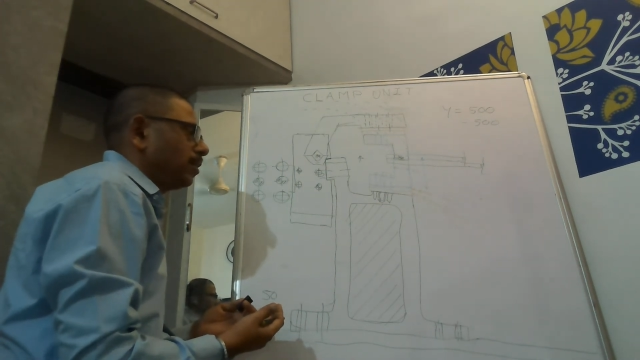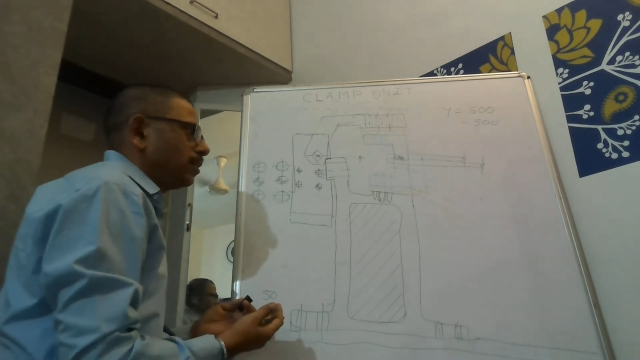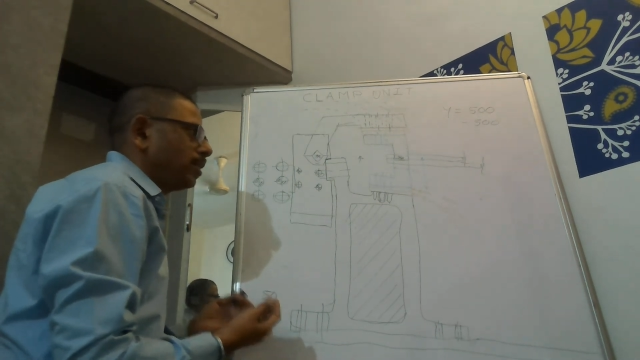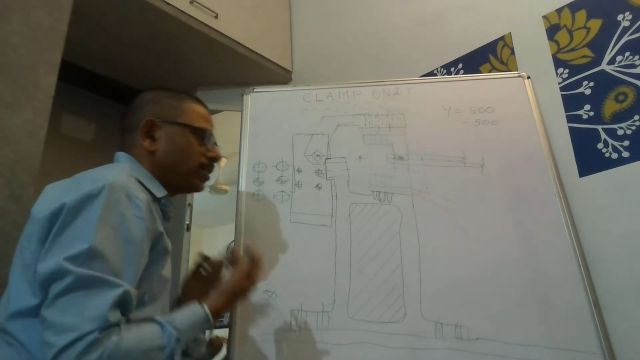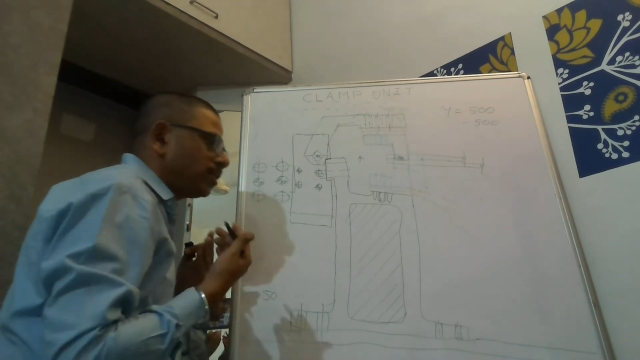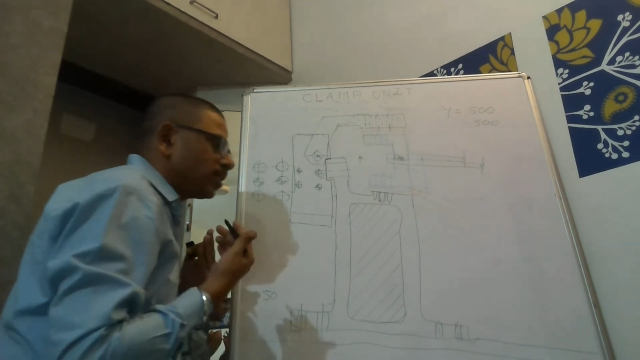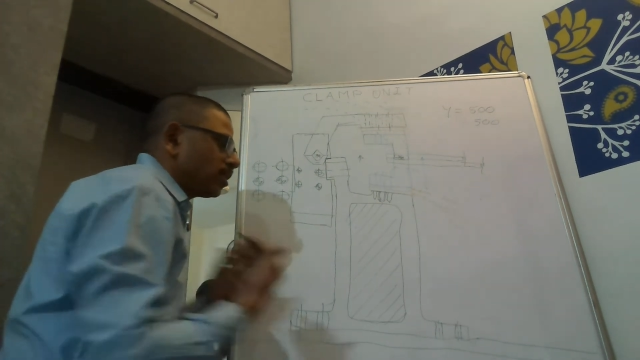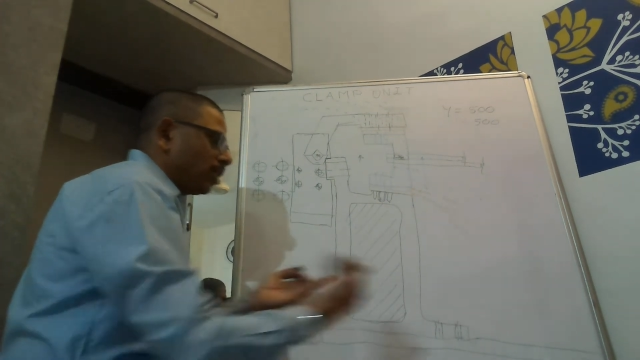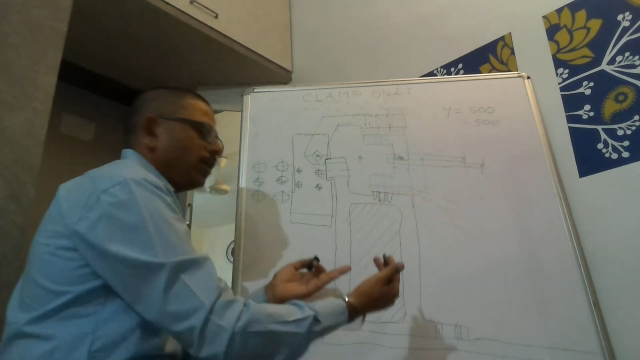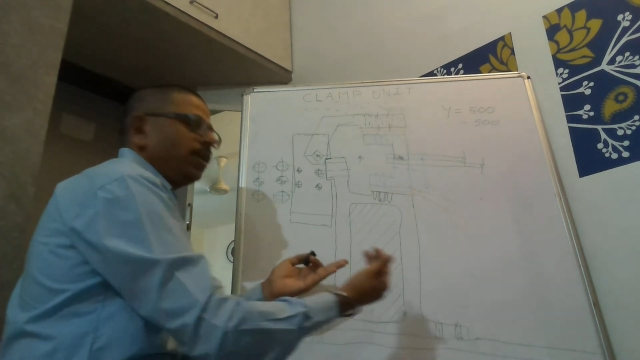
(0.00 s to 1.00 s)
This is just a
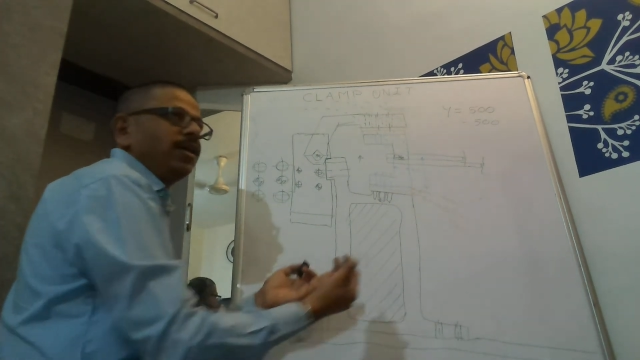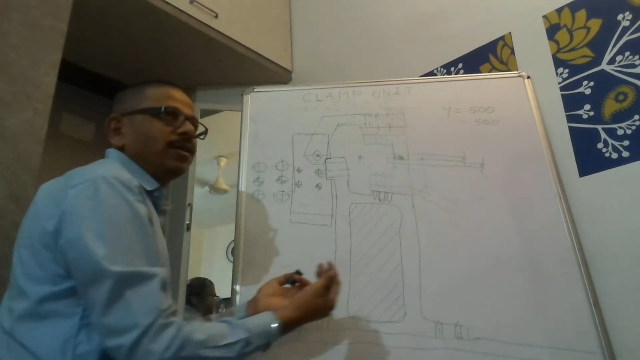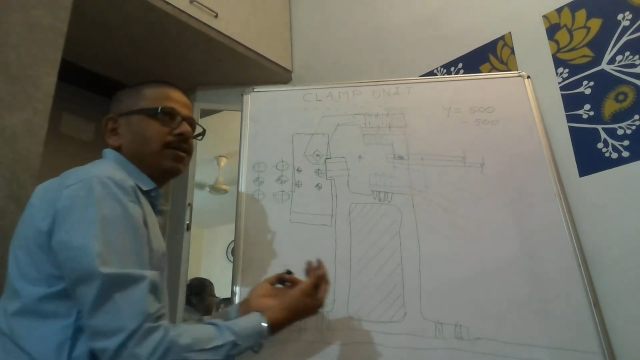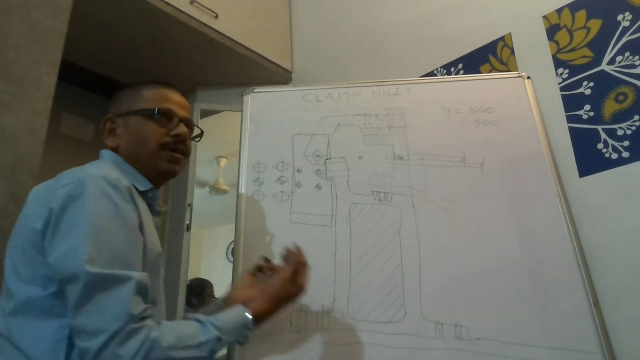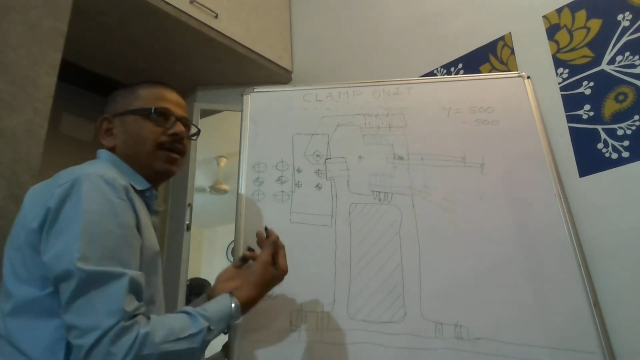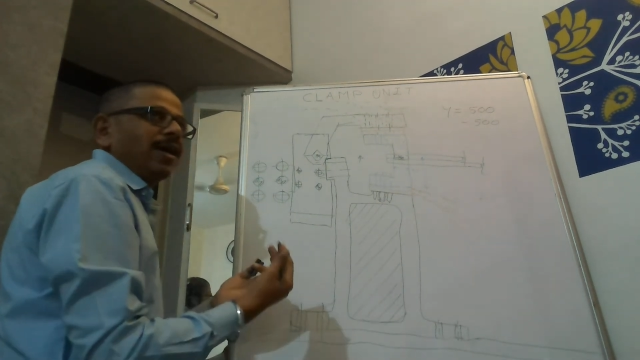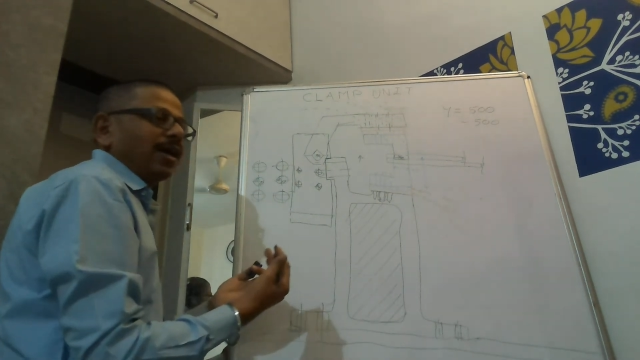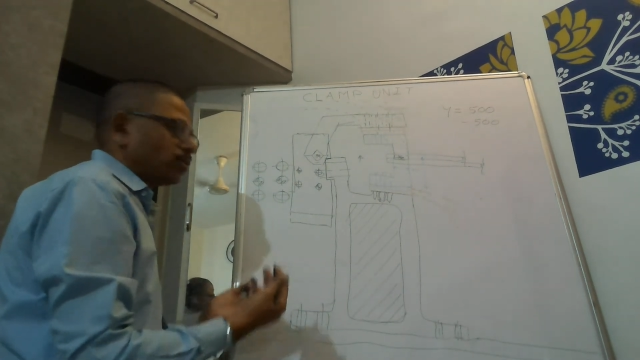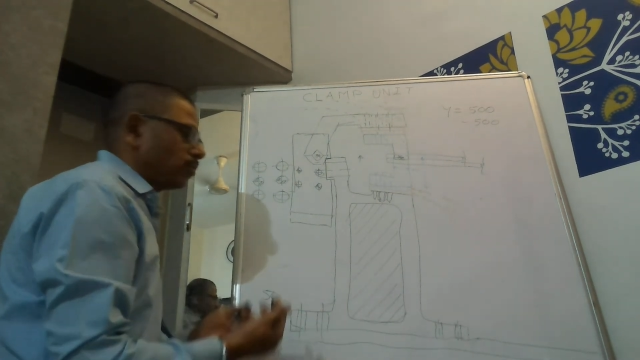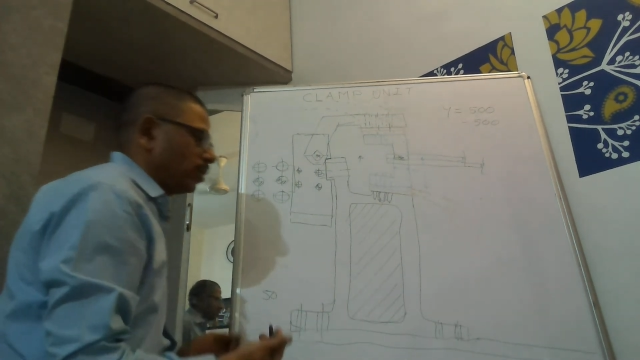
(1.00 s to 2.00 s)
3D
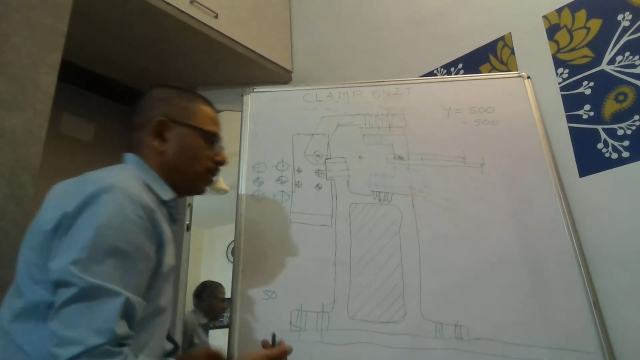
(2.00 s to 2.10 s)
extrusion.